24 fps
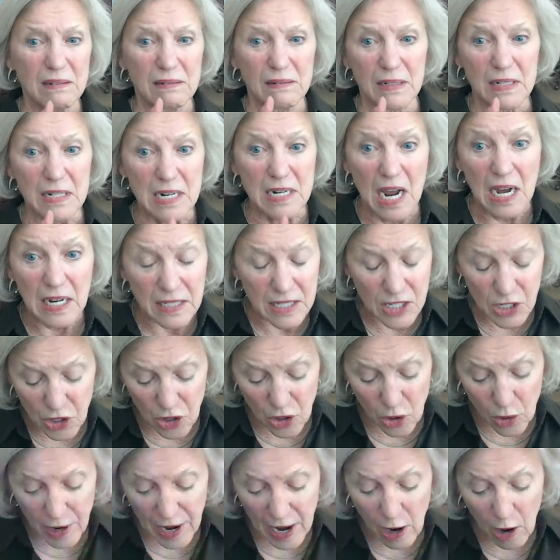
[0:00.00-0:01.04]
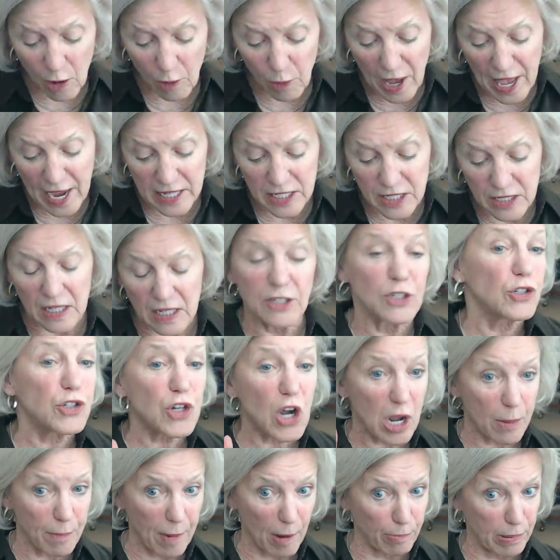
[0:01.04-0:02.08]
nuts are, you're
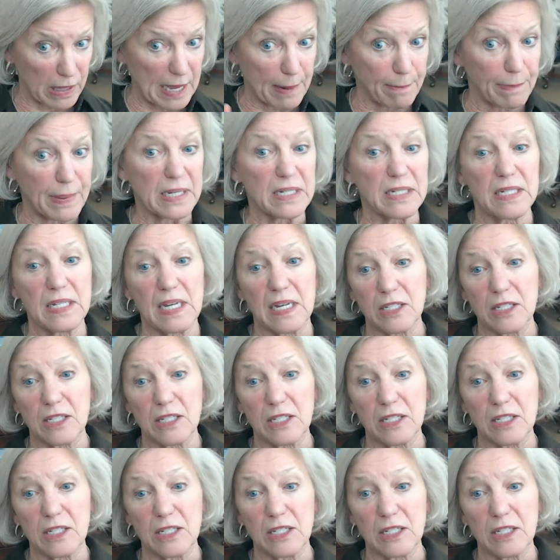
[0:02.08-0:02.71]
talking about plant-based, yeah.